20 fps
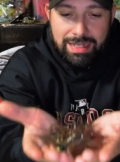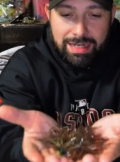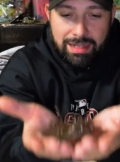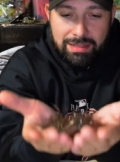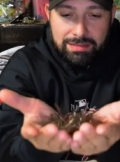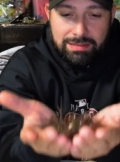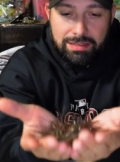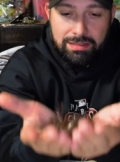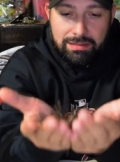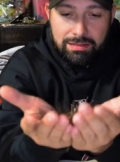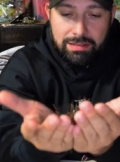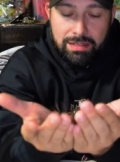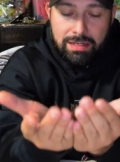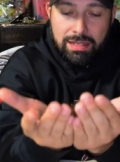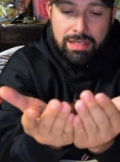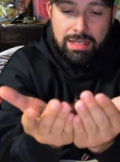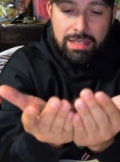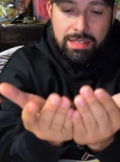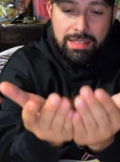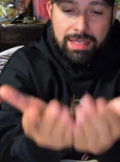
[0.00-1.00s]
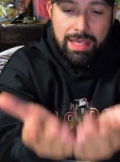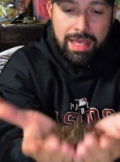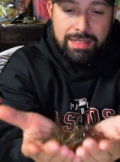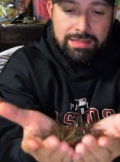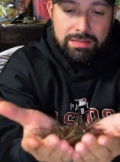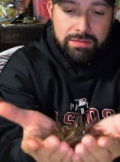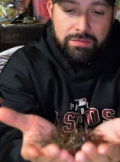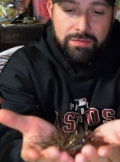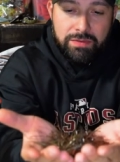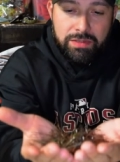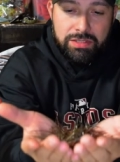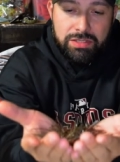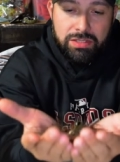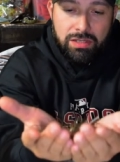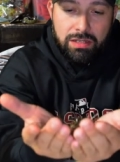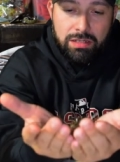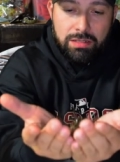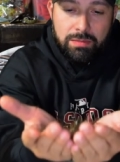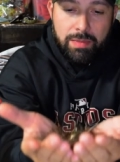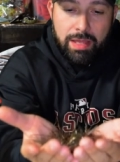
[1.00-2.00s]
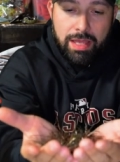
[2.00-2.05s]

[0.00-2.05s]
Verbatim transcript: out there, catch some fish on them.